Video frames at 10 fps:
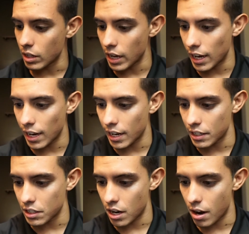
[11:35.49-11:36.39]

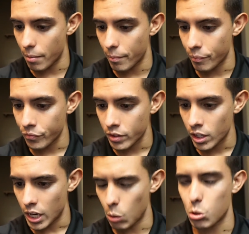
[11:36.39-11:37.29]
and um,
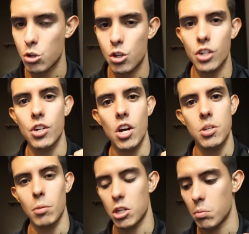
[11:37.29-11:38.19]
it was such an
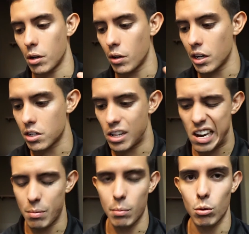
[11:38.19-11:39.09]
awesome experience. A
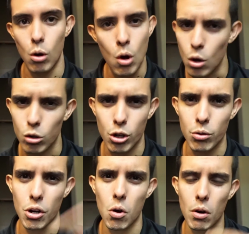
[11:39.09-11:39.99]
lot of people
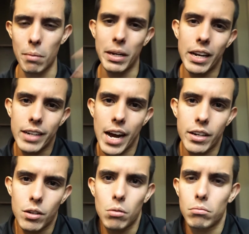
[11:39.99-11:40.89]
don't know, and I mean, I, I
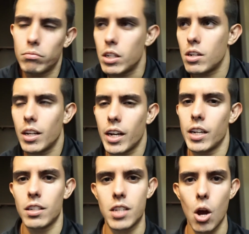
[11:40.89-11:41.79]
don't. It's not like
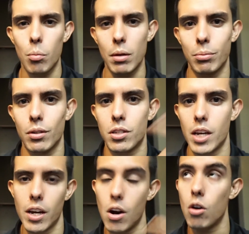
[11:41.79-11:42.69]
I tell people to
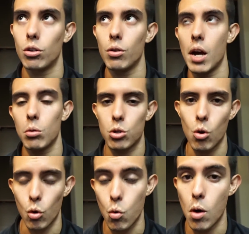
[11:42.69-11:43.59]
say, "Oh, dude, that was
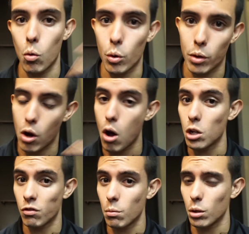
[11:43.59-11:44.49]
so cool. I work with a
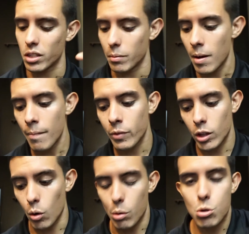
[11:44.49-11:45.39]
college football team."
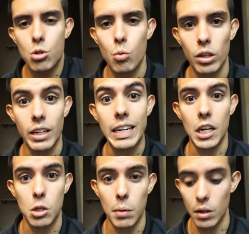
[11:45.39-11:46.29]
No, it was just a really neat
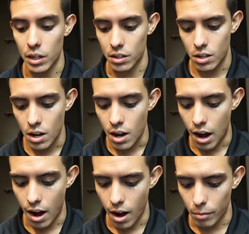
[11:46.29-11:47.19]
experience.
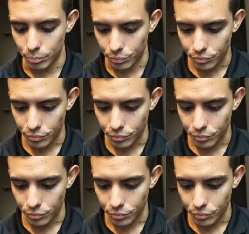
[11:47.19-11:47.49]
Um,